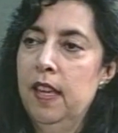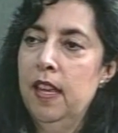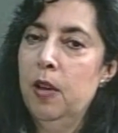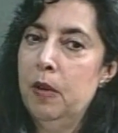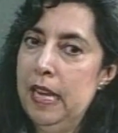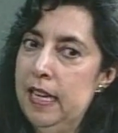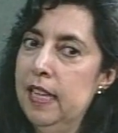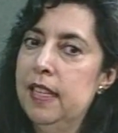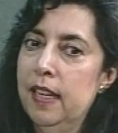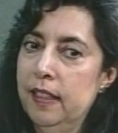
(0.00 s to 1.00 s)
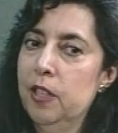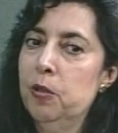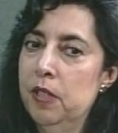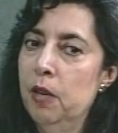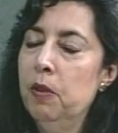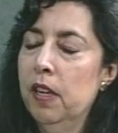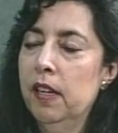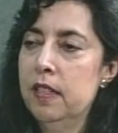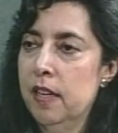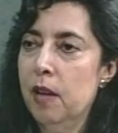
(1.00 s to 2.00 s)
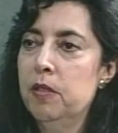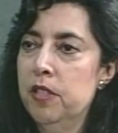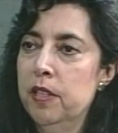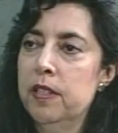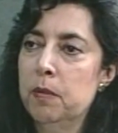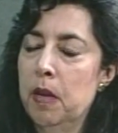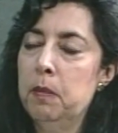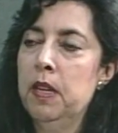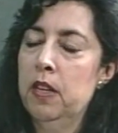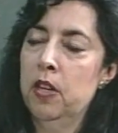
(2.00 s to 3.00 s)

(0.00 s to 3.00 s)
And when I did that, that's when they realized that I was serious about being an